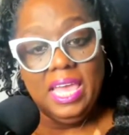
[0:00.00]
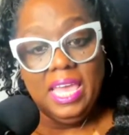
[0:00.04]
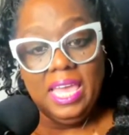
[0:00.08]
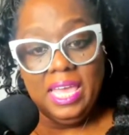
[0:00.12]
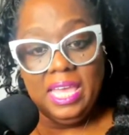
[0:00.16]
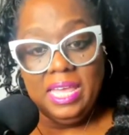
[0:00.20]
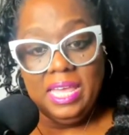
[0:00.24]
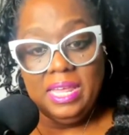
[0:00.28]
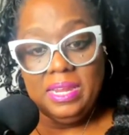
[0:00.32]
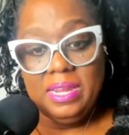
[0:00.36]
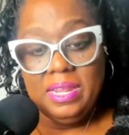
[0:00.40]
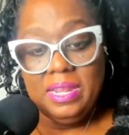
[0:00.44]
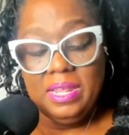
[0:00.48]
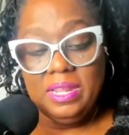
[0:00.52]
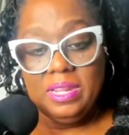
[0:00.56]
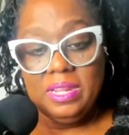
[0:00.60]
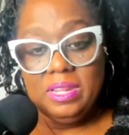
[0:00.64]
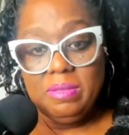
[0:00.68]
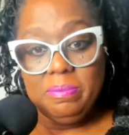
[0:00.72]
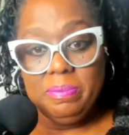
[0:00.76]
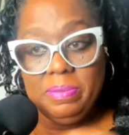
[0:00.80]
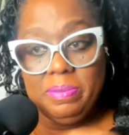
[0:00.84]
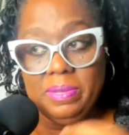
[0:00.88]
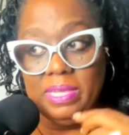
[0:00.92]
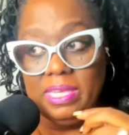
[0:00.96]
and
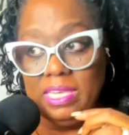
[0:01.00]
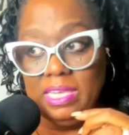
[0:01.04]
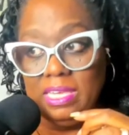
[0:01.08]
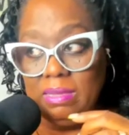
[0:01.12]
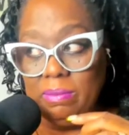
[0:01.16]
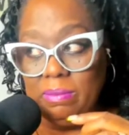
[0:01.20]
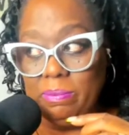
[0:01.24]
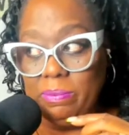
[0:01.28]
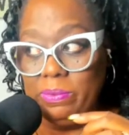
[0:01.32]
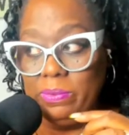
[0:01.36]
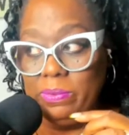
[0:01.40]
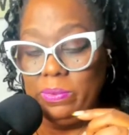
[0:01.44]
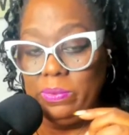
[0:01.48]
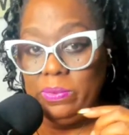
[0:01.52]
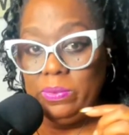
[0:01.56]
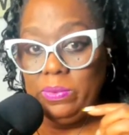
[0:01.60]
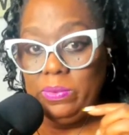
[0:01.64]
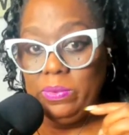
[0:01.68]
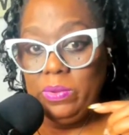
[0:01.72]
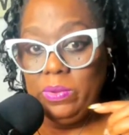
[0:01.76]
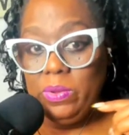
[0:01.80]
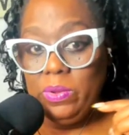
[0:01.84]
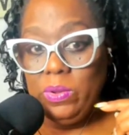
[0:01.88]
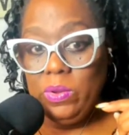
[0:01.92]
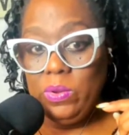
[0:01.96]
the
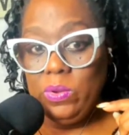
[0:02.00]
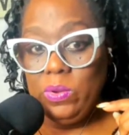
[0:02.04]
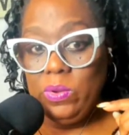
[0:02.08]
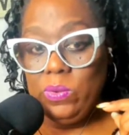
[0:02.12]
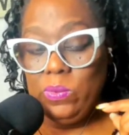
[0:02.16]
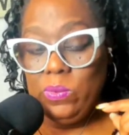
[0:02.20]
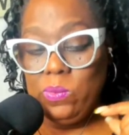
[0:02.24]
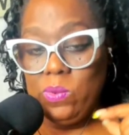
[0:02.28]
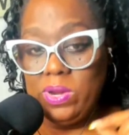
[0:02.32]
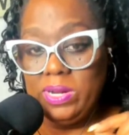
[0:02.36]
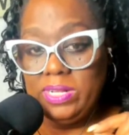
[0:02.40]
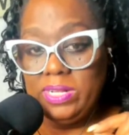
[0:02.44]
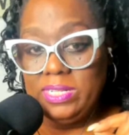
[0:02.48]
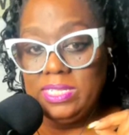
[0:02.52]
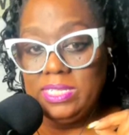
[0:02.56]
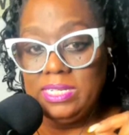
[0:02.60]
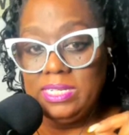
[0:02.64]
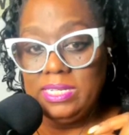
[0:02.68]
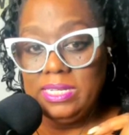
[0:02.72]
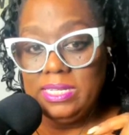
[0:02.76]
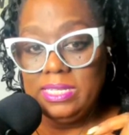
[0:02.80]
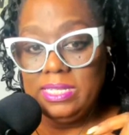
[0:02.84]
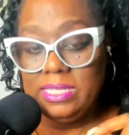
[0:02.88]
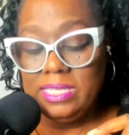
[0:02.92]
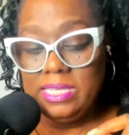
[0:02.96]
people who wanted
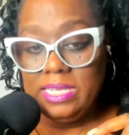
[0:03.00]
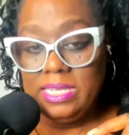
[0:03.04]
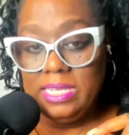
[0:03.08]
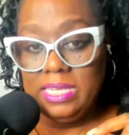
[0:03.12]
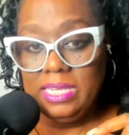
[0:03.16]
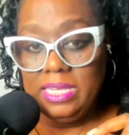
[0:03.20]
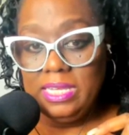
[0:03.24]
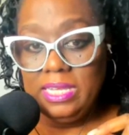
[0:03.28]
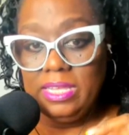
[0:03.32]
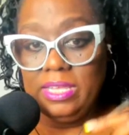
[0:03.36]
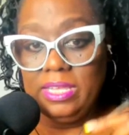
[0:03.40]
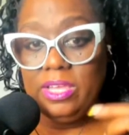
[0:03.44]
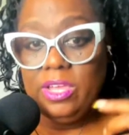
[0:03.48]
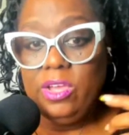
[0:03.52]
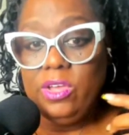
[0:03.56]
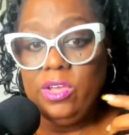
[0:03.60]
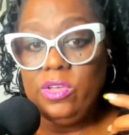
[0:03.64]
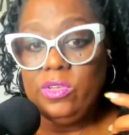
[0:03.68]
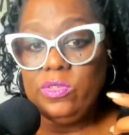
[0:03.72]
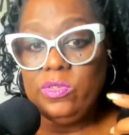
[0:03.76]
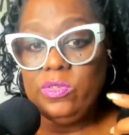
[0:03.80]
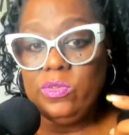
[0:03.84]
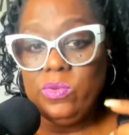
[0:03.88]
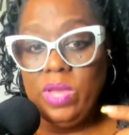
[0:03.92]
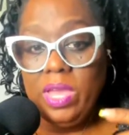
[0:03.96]
to attend,
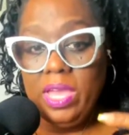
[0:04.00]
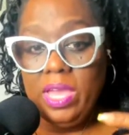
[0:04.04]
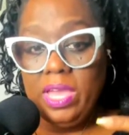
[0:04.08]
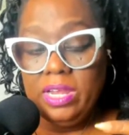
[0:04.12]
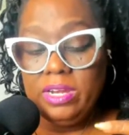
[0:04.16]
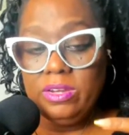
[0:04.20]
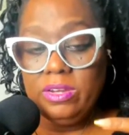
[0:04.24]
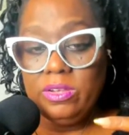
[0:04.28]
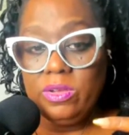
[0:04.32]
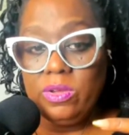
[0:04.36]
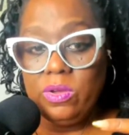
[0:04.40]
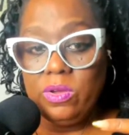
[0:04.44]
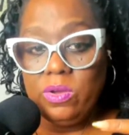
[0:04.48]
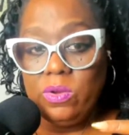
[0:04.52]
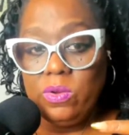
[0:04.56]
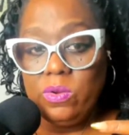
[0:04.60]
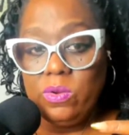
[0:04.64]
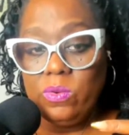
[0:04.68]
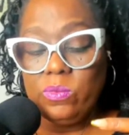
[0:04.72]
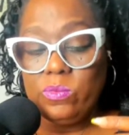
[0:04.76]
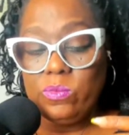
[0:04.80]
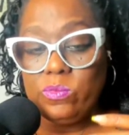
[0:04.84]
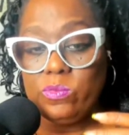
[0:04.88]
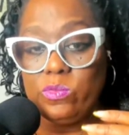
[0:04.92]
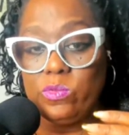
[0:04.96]
you had to
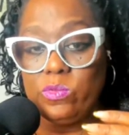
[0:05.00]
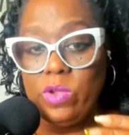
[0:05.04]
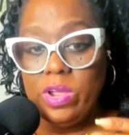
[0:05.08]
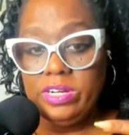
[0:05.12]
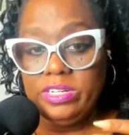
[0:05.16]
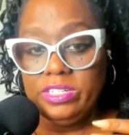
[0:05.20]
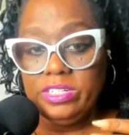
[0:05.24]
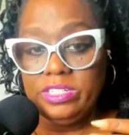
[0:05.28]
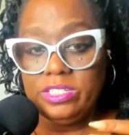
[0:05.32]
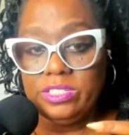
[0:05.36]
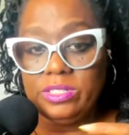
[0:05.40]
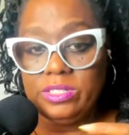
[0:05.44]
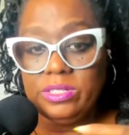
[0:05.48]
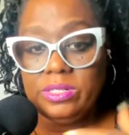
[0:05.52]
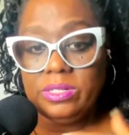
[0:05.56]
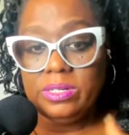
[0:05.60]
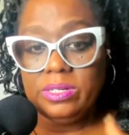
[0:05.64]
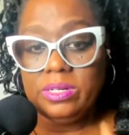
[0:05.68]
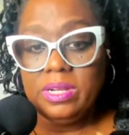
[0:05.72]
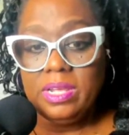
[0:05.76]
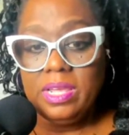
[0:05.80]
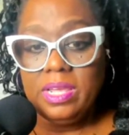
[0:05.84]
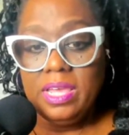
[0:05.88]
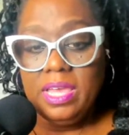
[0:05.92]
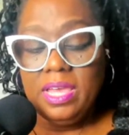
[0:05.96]
go
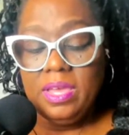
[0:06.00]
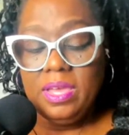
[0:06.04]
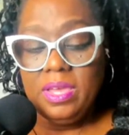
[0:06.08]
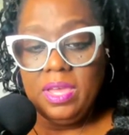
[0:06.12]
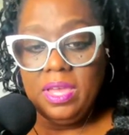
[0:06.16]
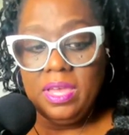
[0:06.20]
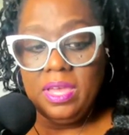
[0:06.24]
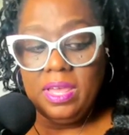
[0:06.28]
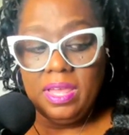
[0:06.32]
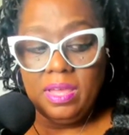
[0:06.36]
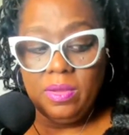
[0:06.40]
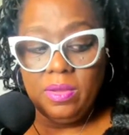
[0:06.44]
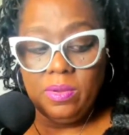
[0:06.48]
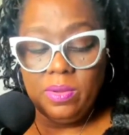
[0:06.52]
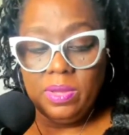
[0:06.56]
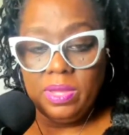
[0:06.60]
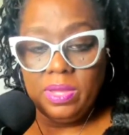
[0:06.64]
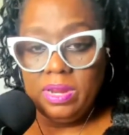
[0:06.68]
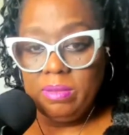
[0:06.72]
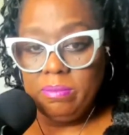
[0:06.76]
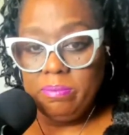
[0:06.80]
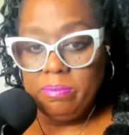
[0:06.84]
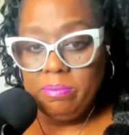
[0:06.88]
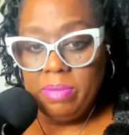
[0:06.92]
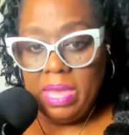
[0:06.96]
register and
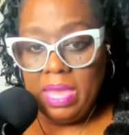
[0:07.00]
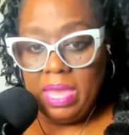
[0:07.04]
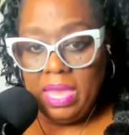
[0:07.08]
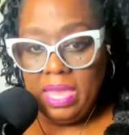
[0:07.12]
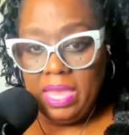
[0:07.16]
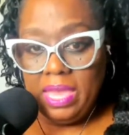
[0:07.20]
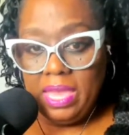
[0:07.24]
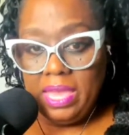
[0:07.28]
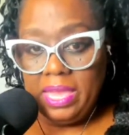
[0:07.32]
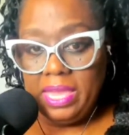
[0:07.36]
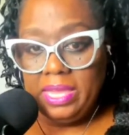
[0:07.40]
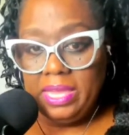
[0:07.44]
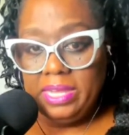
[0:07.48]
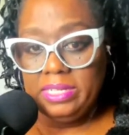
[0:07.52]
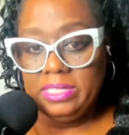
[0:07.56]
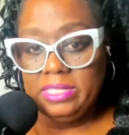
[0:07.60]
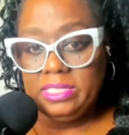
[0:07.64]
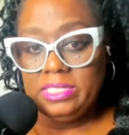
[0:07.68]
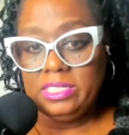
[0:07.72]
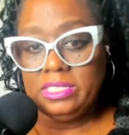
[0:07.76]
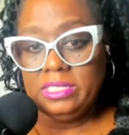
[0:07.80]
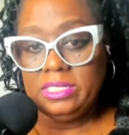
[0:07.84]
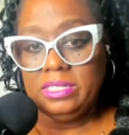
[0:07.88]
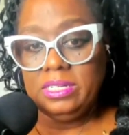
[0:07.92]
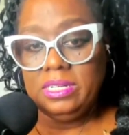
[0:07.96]
get a
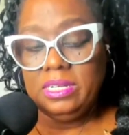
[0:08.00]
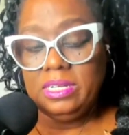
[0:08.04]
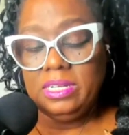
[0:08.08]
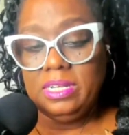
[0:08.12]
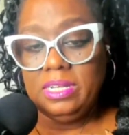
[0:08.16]
badge.